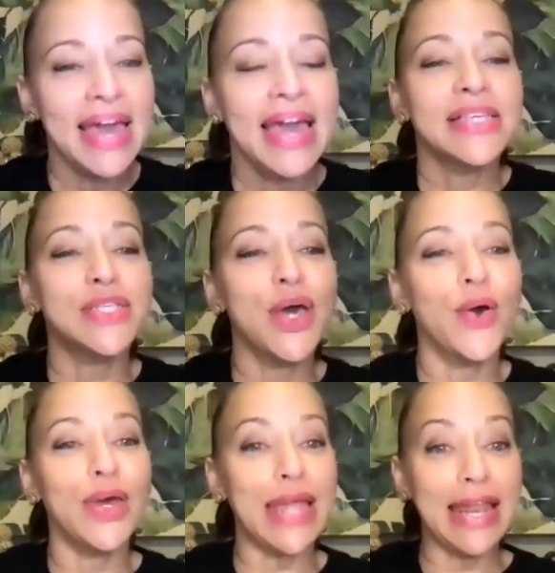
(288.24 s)
So
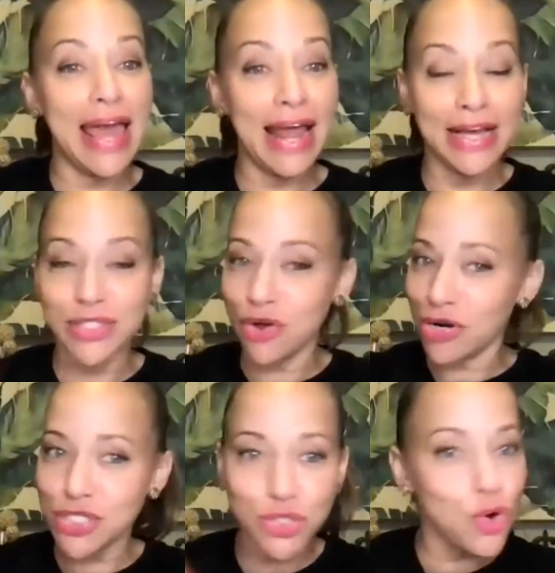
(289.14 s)
and I
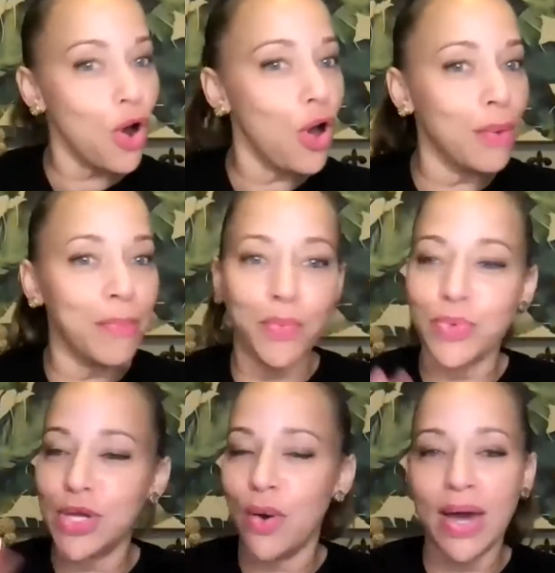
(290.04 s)
started strong, but
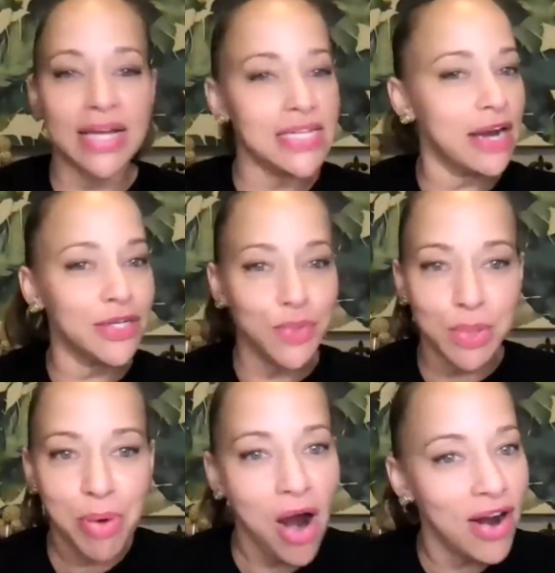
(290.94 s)
I got tired of doing the
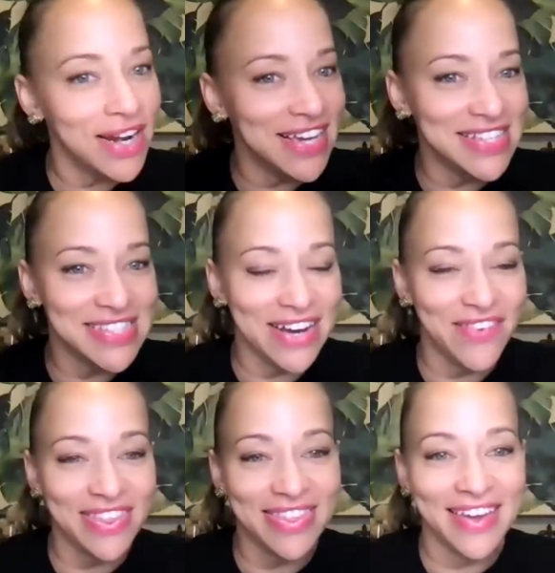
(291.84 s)
parties and
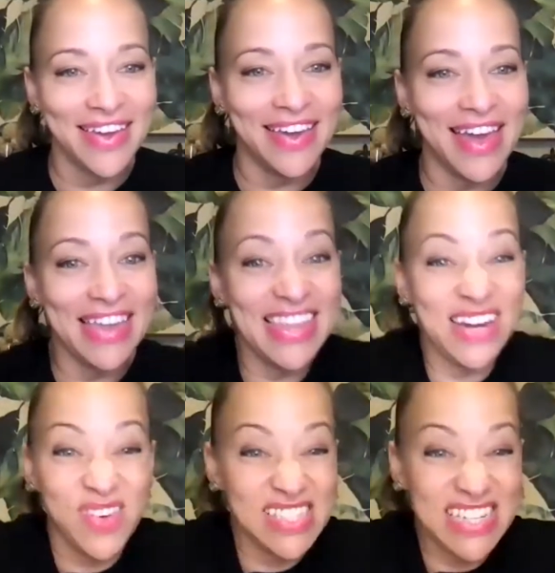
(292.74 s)
everything. And then it
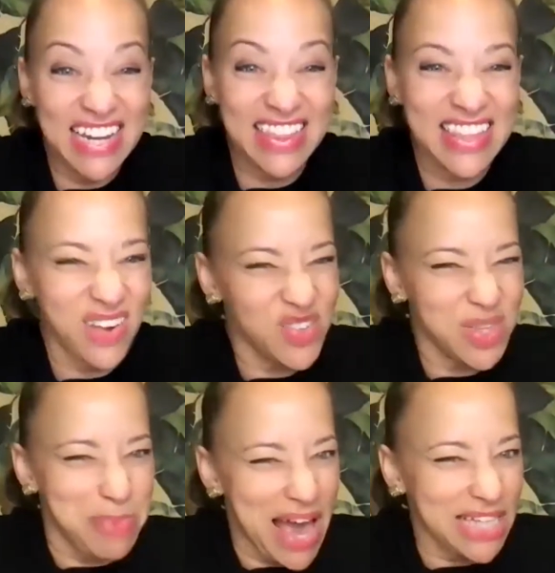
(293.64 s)
wasn't anything that I was really
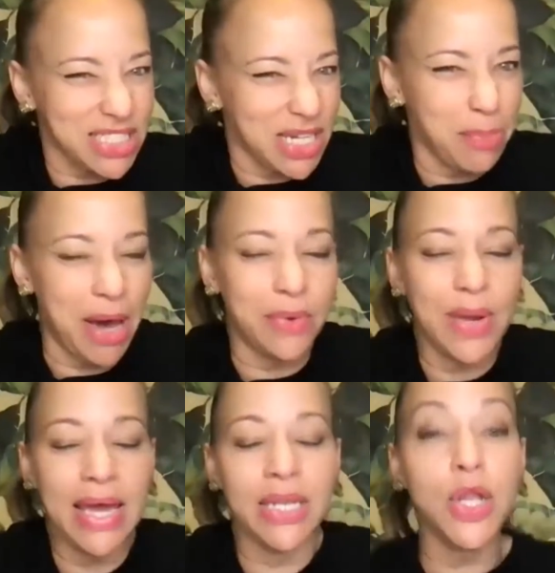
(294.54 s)
passionate about,
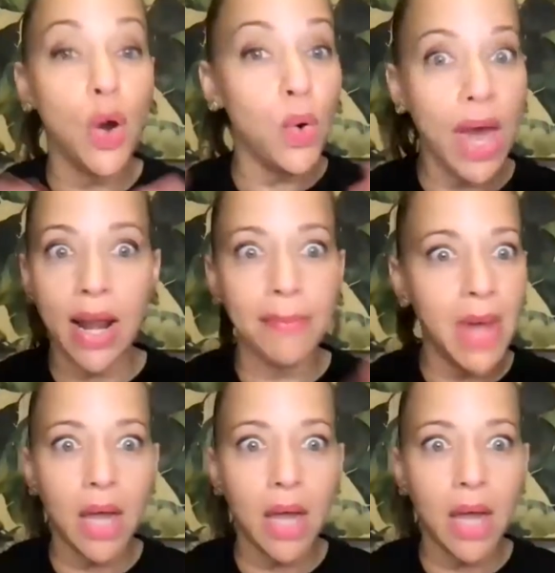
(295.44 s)
right? No, and I'm not